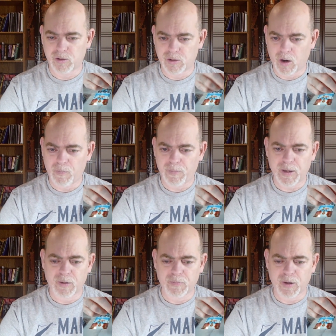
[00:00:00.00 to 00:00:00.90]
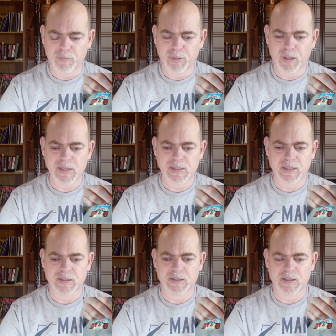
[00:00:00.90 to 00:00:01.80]
don't become
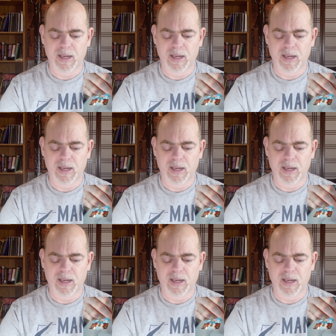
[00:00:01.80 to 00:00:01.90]
complacent